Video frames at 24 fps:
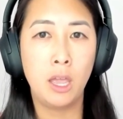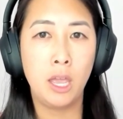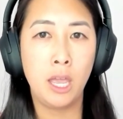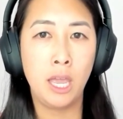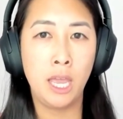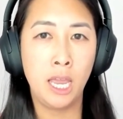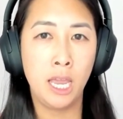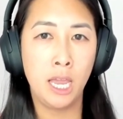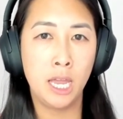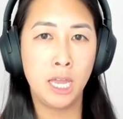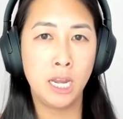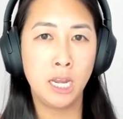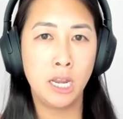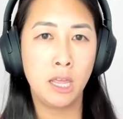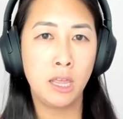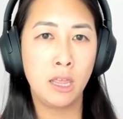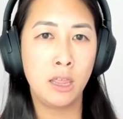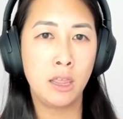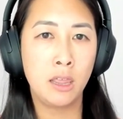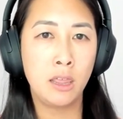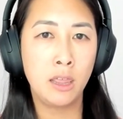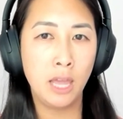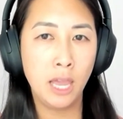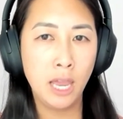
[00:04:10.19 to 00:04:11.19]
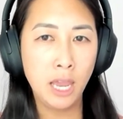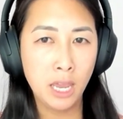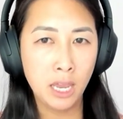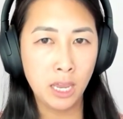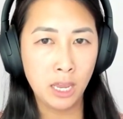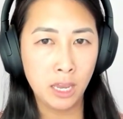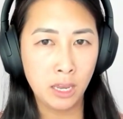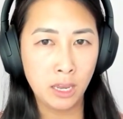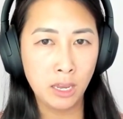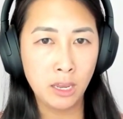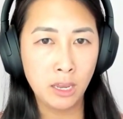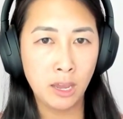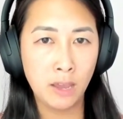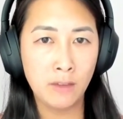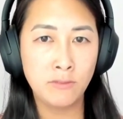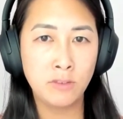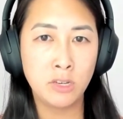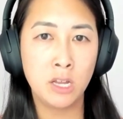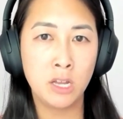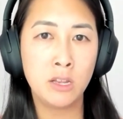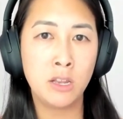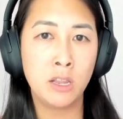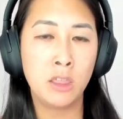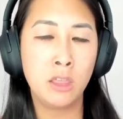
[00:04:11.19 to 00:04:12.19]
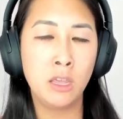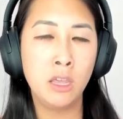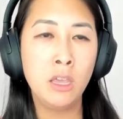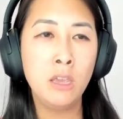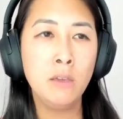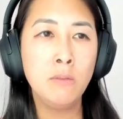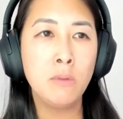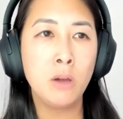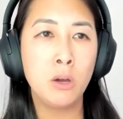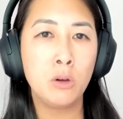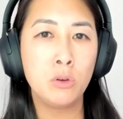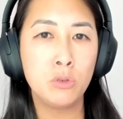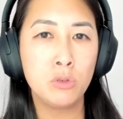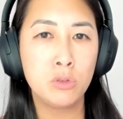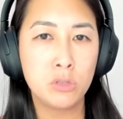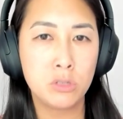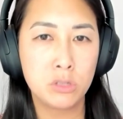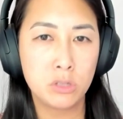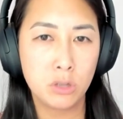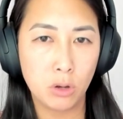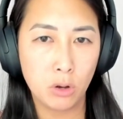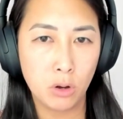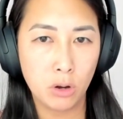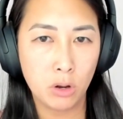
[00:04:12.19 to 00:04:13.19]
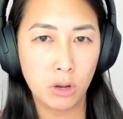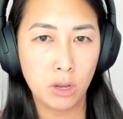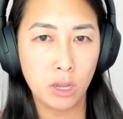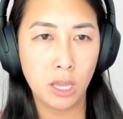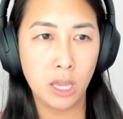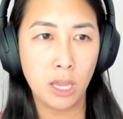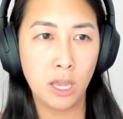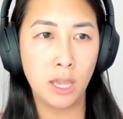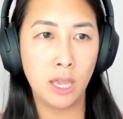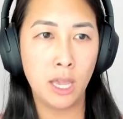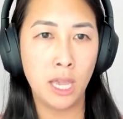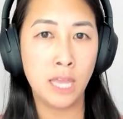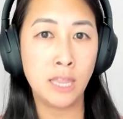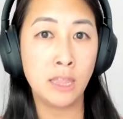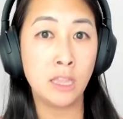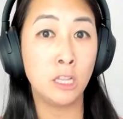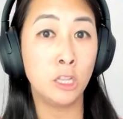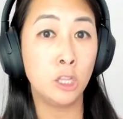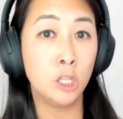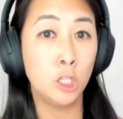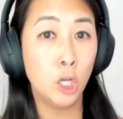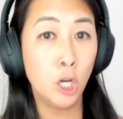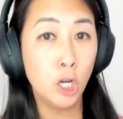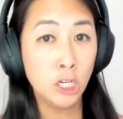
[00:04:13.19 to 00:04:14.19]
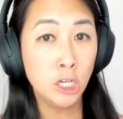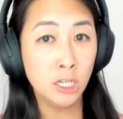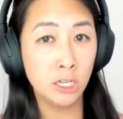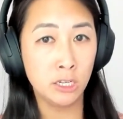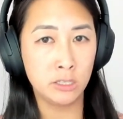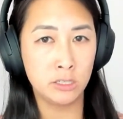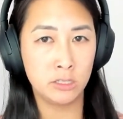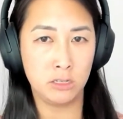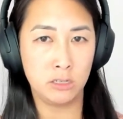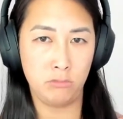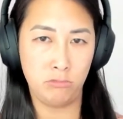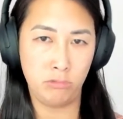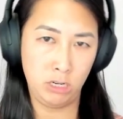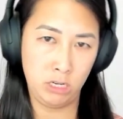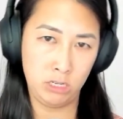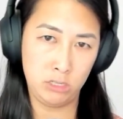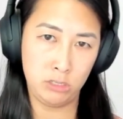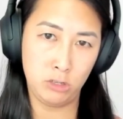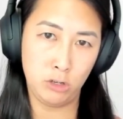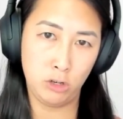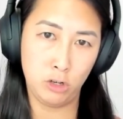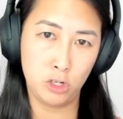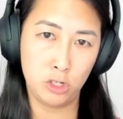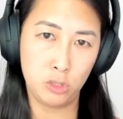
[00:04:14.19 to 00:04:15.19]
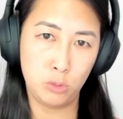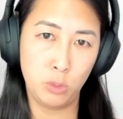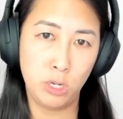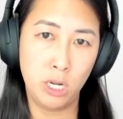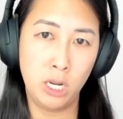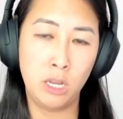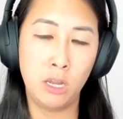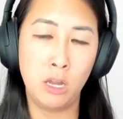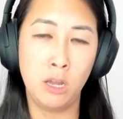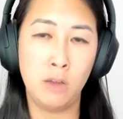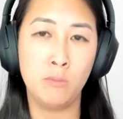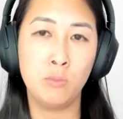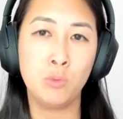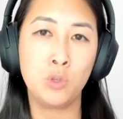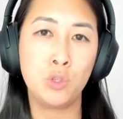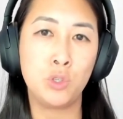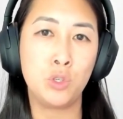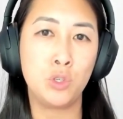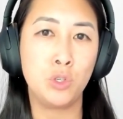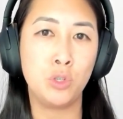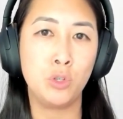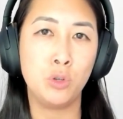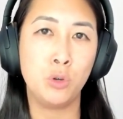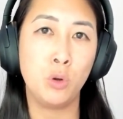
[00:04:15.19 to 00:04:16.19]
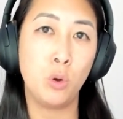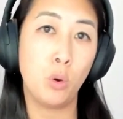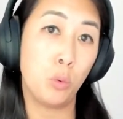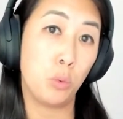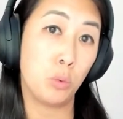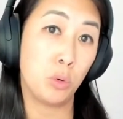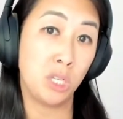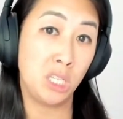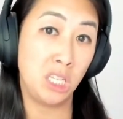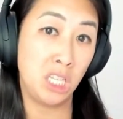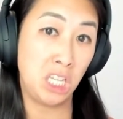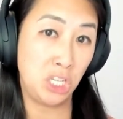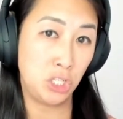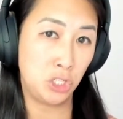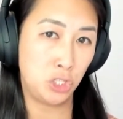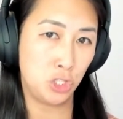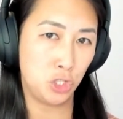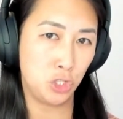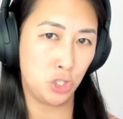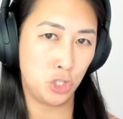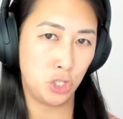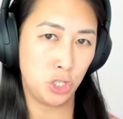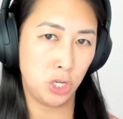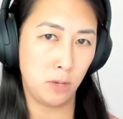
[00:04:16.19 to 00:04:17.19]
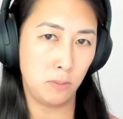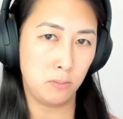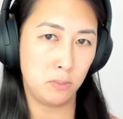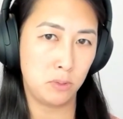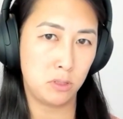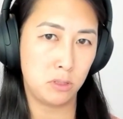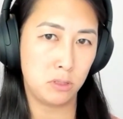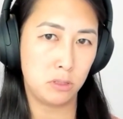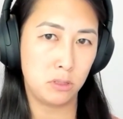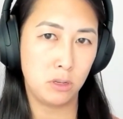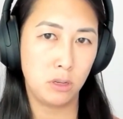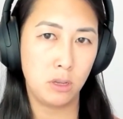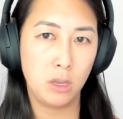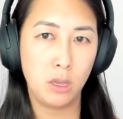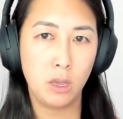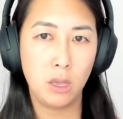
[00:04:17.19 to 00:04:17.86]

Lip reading: And they have done the most and the longest research when it comes to relationships.